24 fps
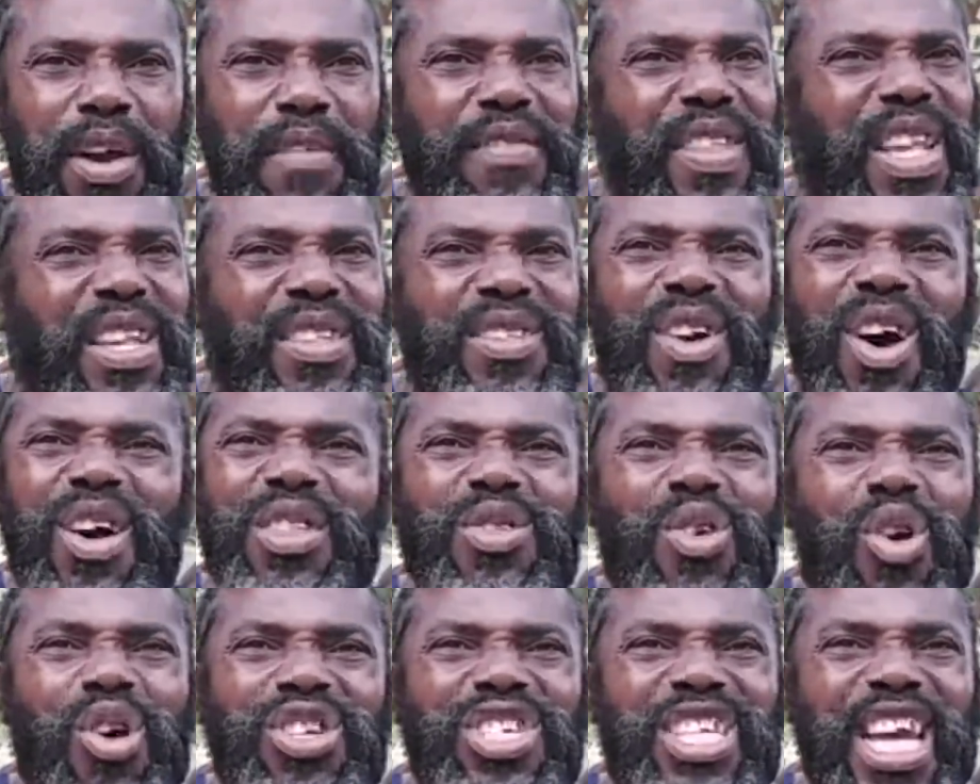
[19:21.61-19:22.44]
If the sun
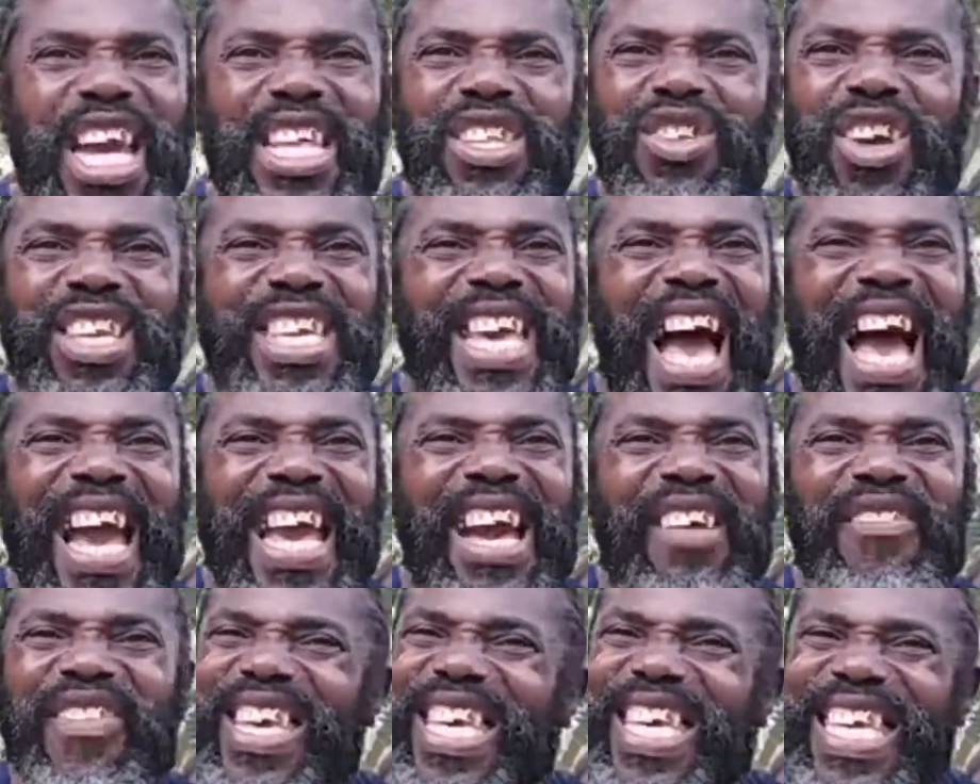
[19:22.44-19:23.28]
don't shine, you can't
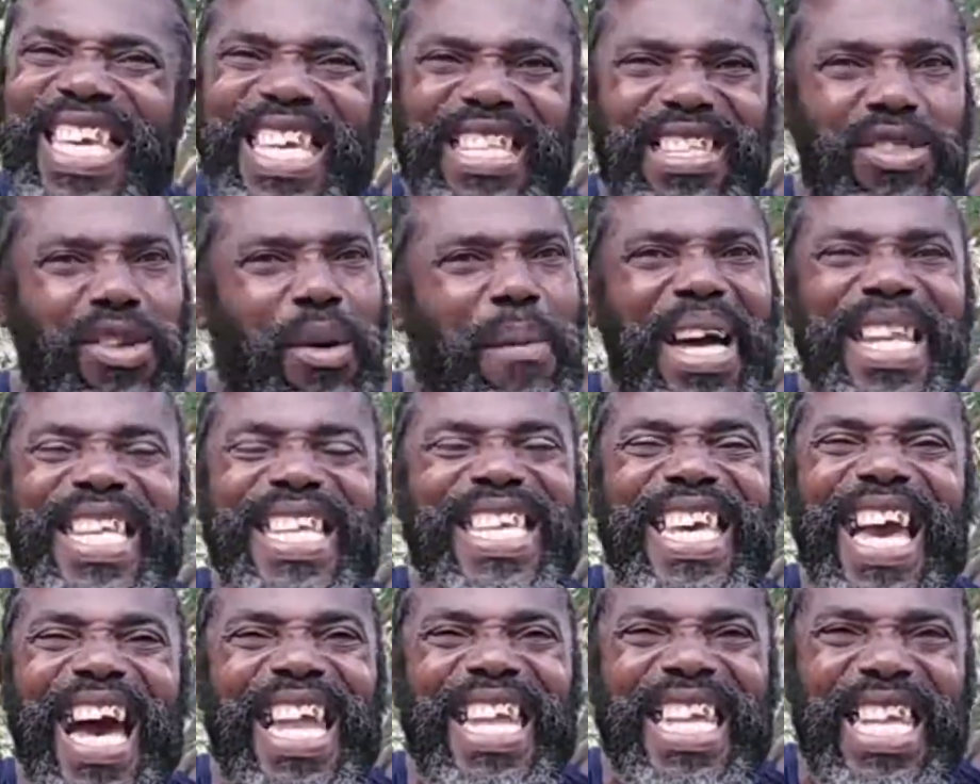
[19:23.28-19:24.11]
get to eat. Nobody
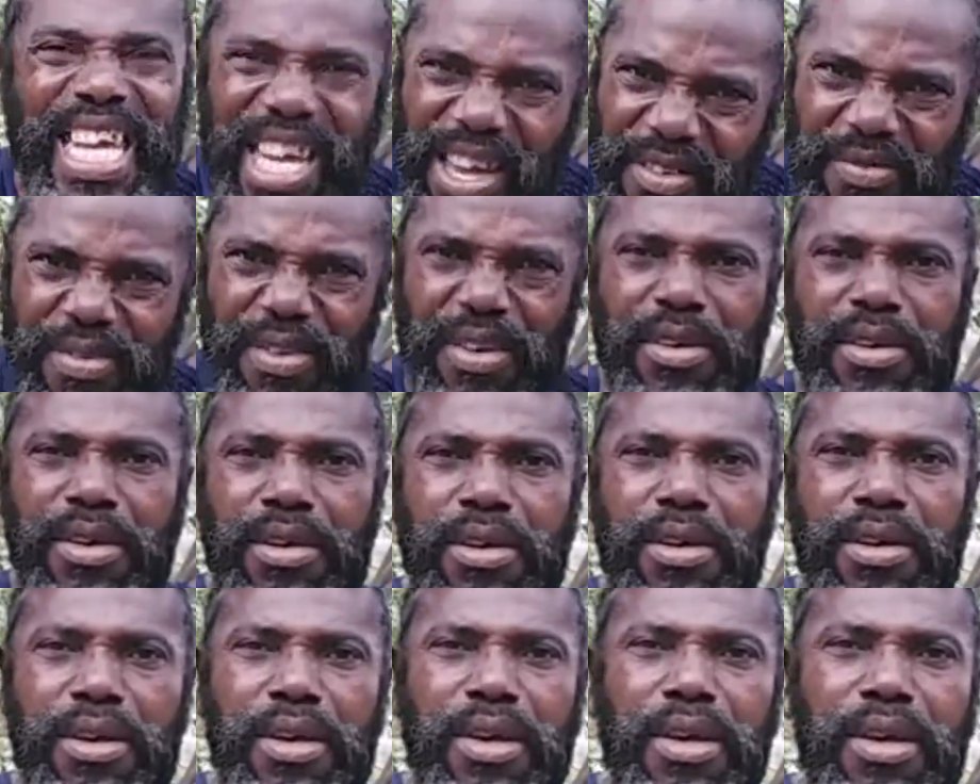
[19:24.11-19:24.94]
can live.
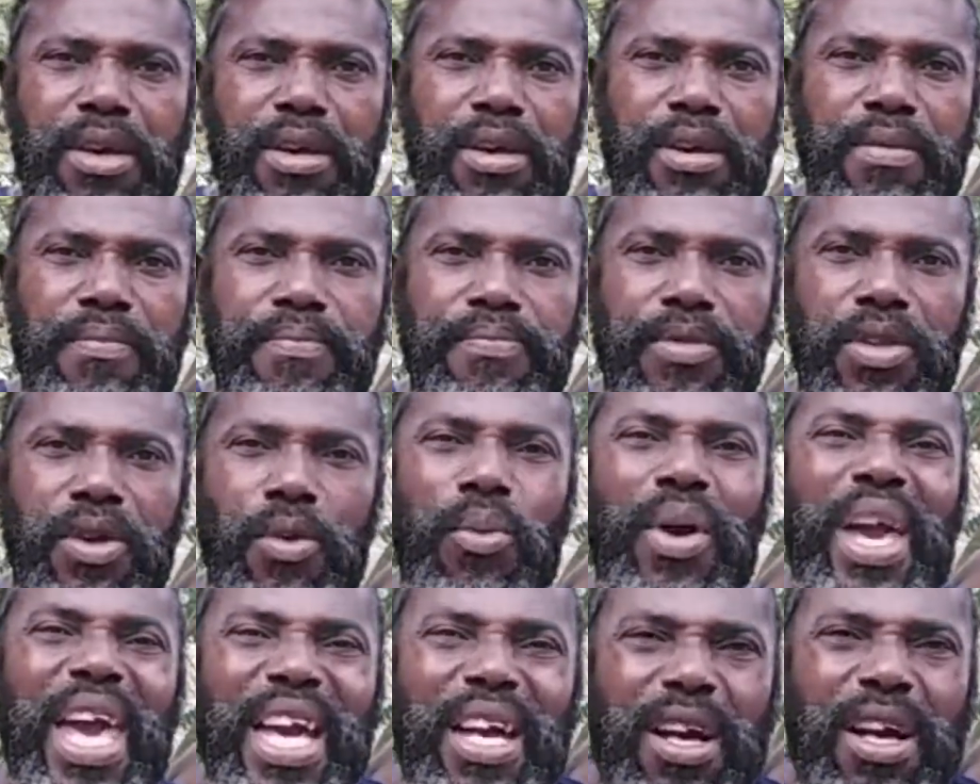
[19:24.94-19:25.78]

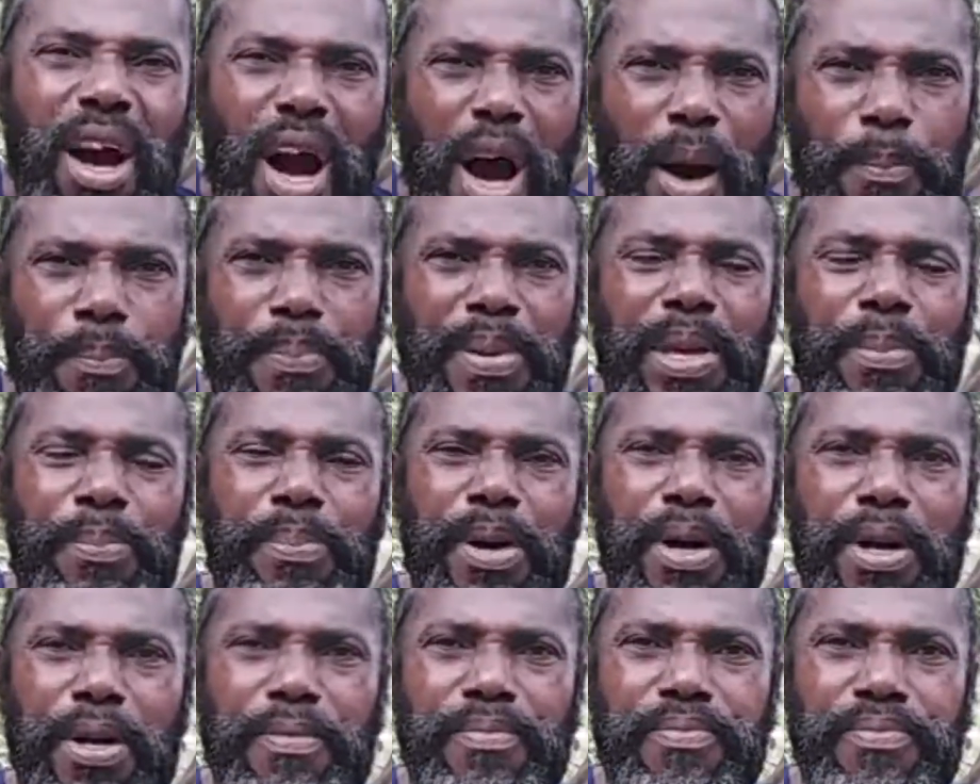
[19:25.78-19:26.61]
Wake up,
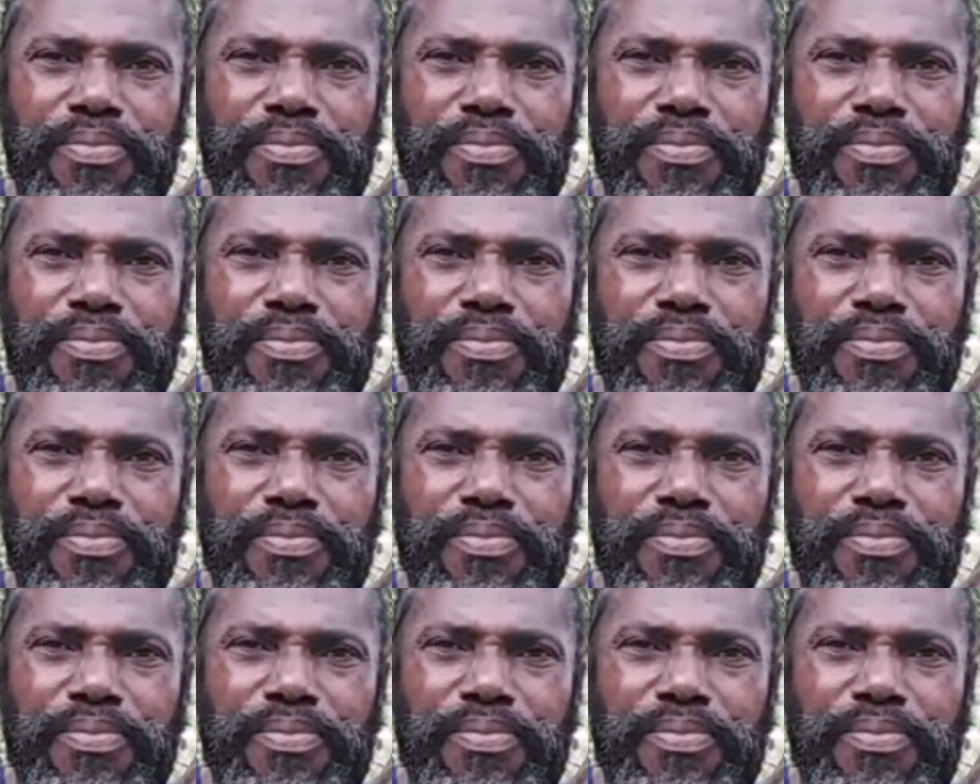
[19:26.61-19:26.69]
people.